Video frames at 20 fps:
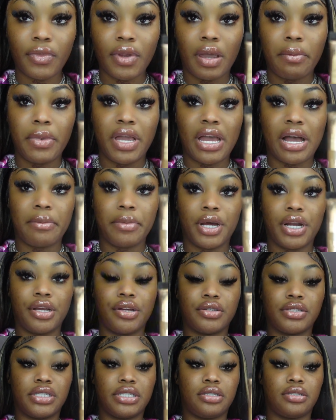But yeah, I'm gonna
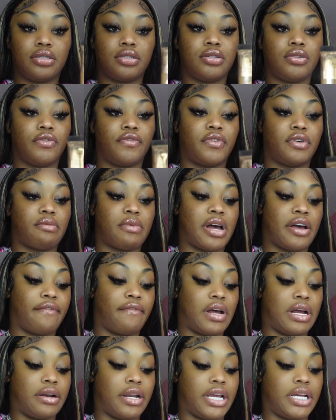use these two for my
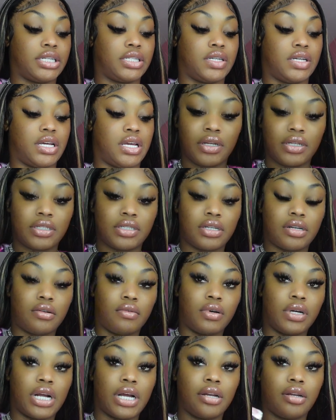foundation. So
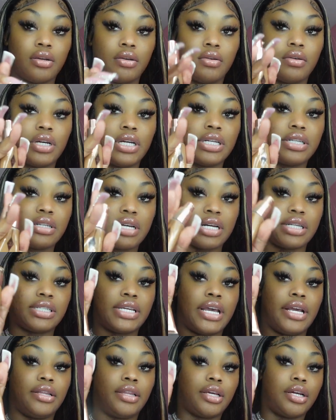what I do is I
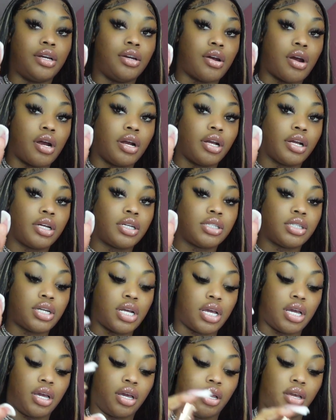take the darker
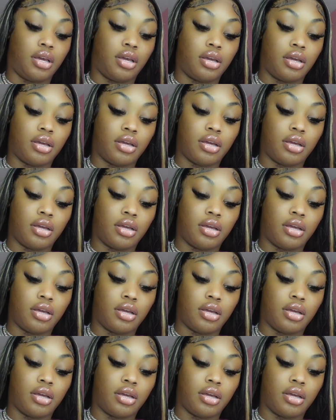shade,